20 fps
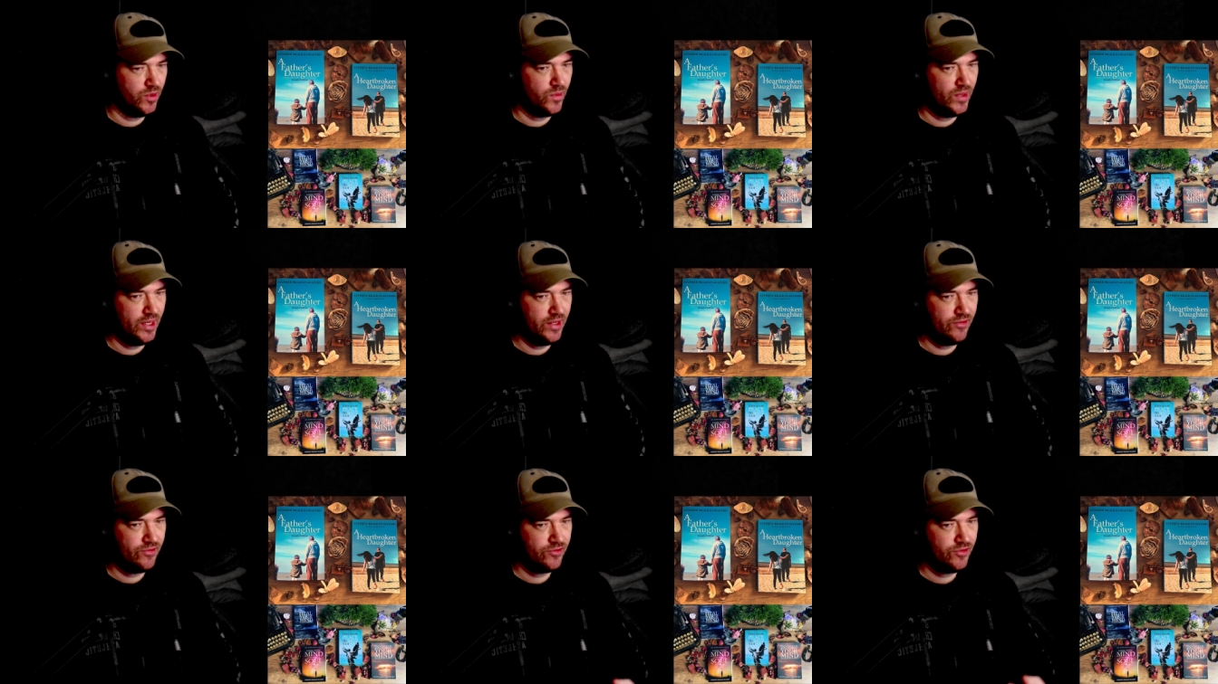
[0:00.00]
me
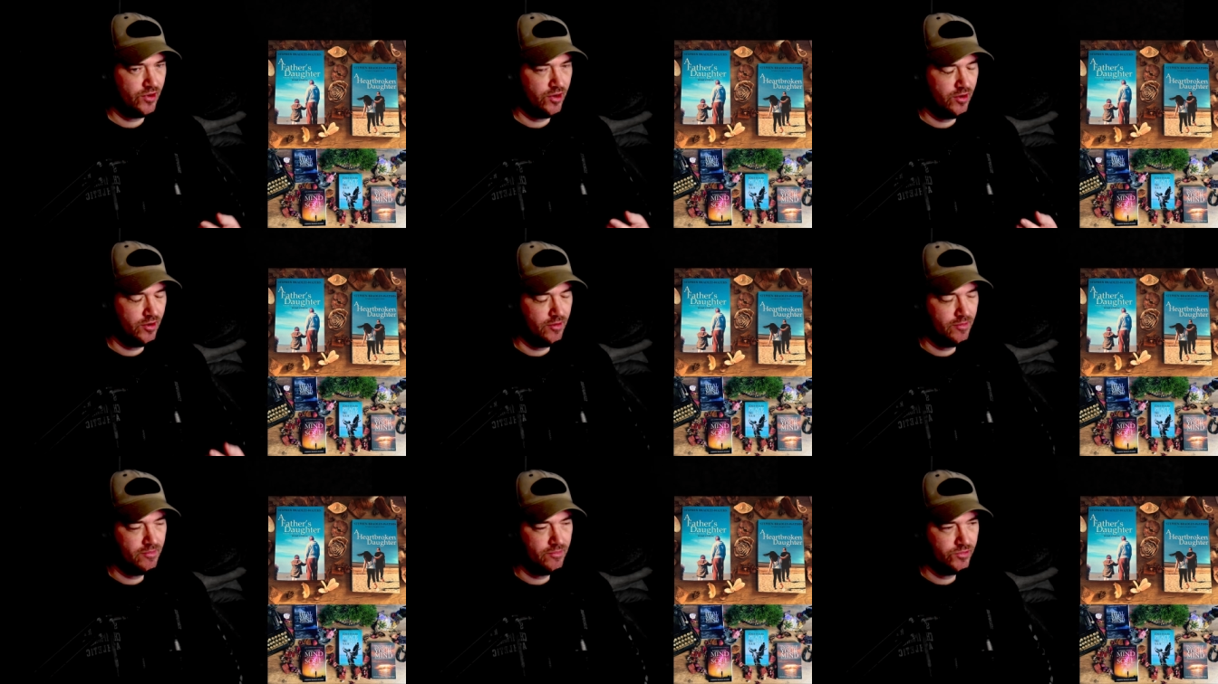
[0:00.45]
away
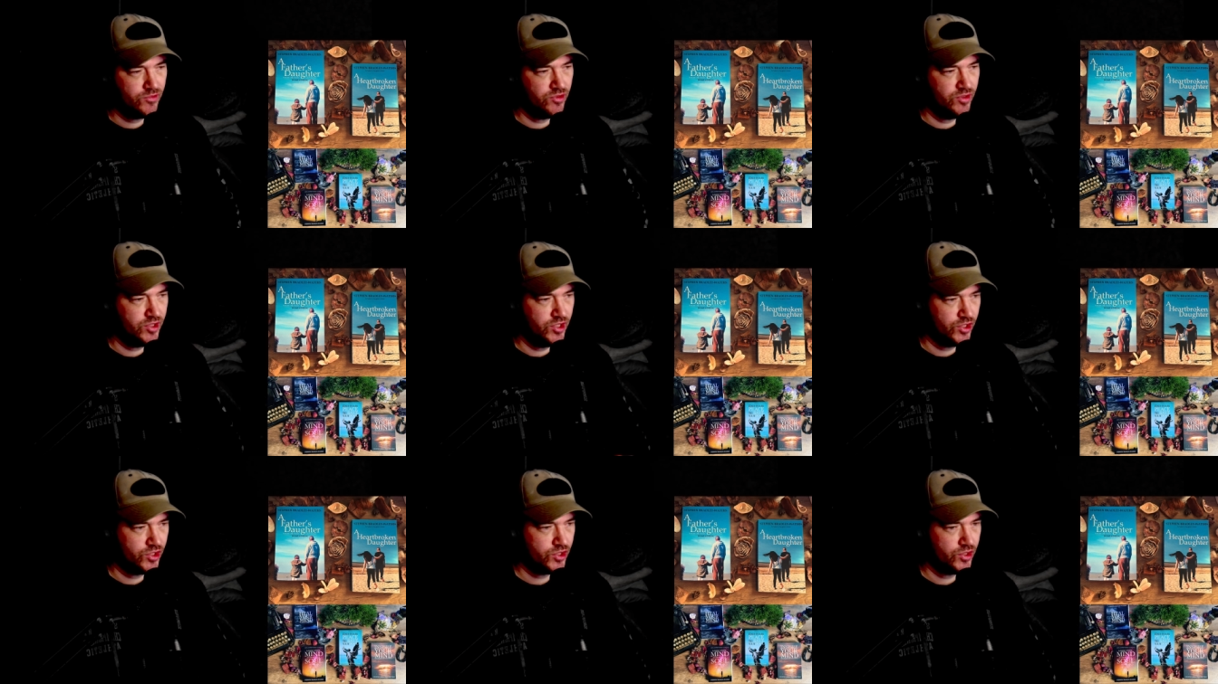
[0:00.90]
from
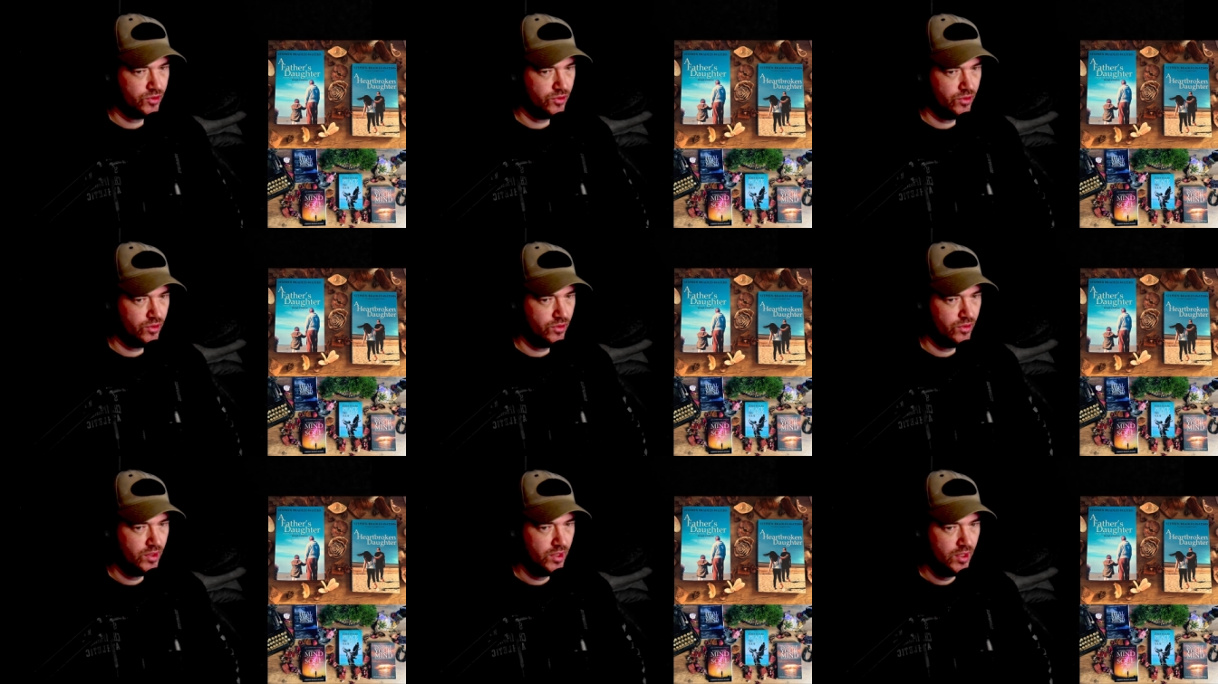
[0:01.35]

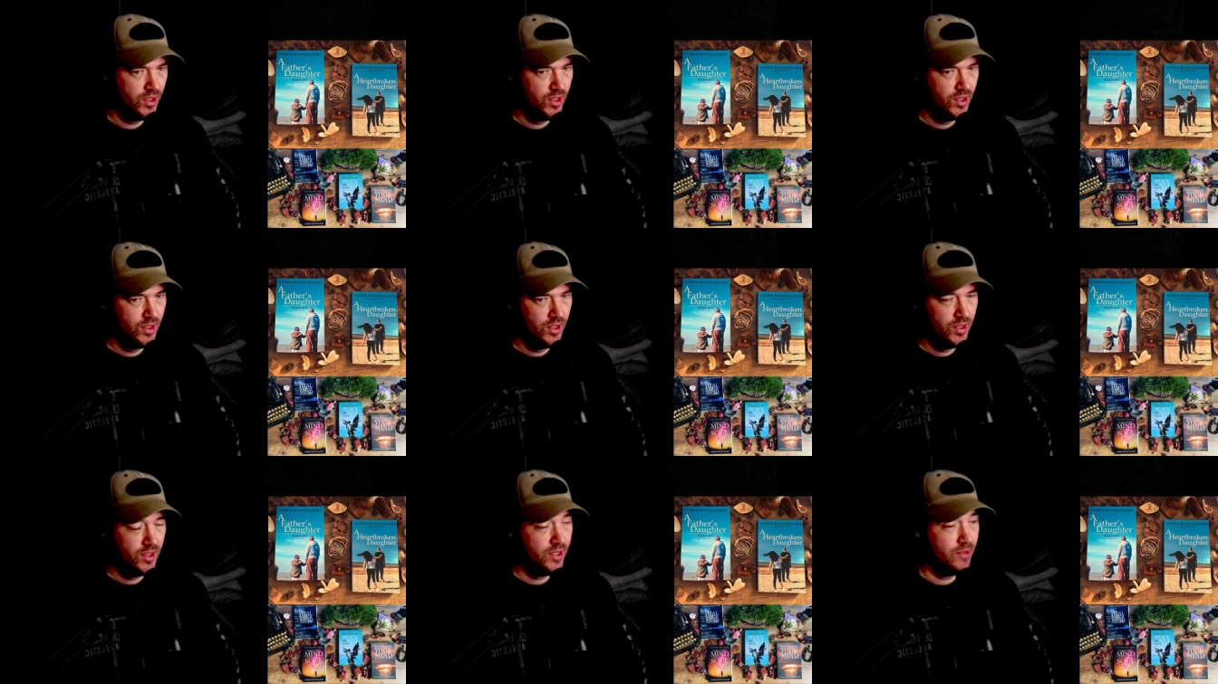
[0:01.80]
traditional
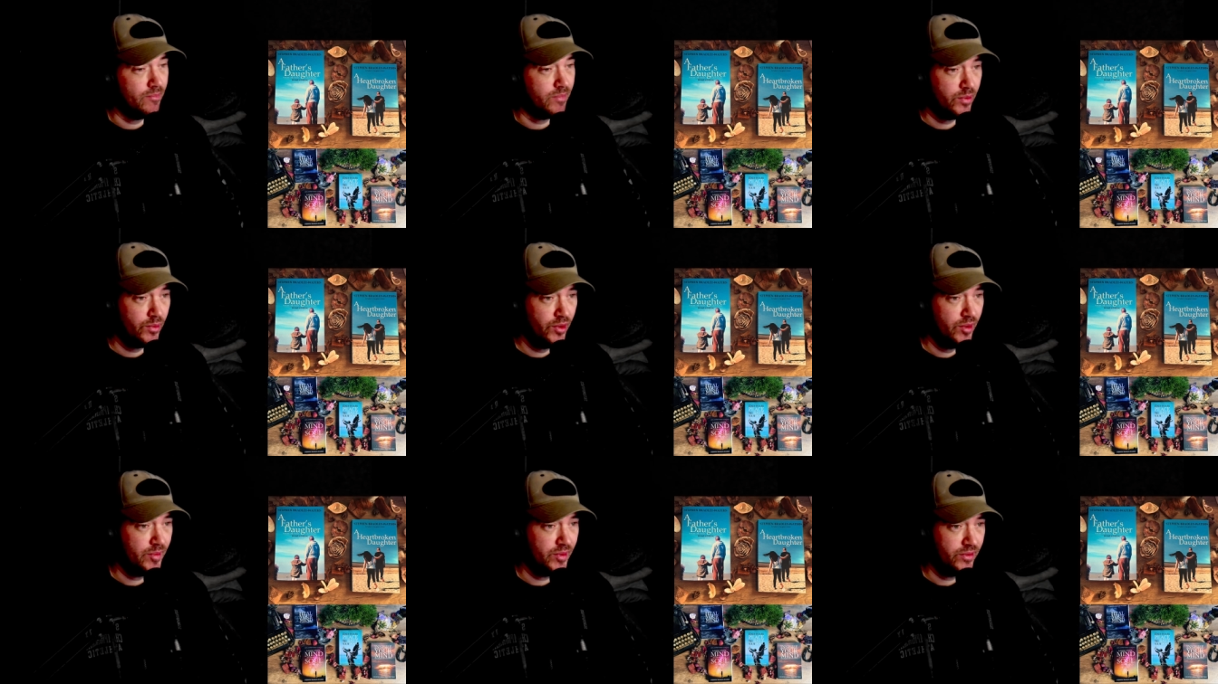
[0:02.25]

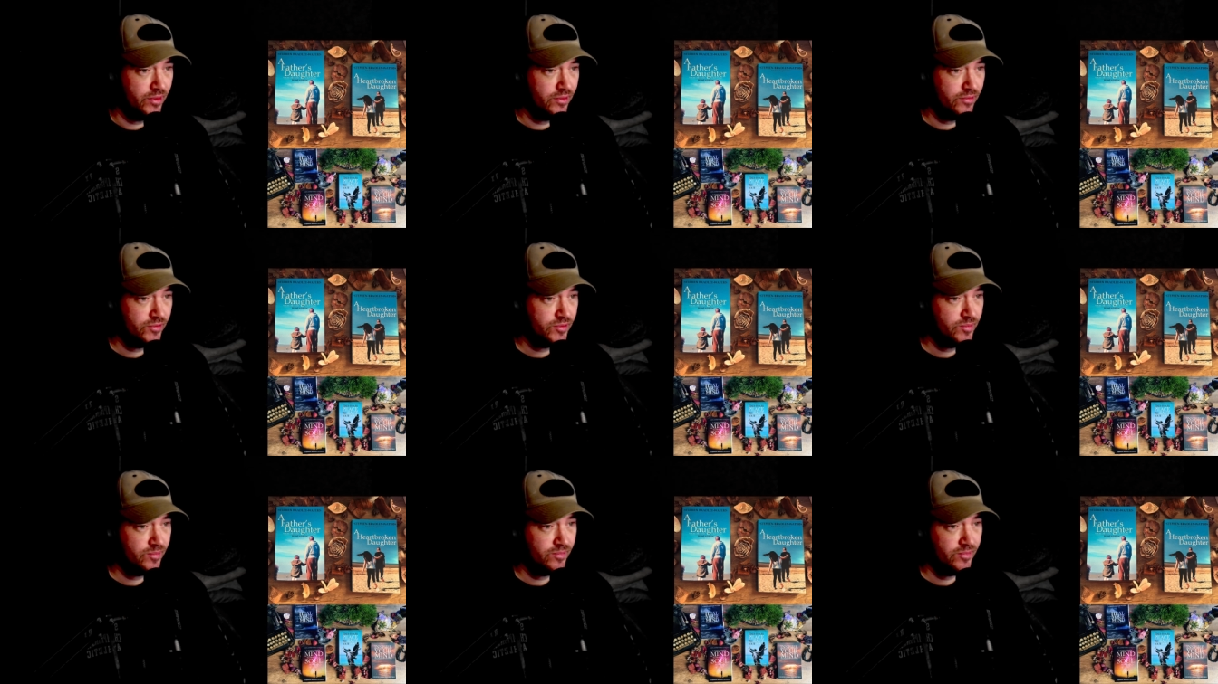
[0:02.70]
employment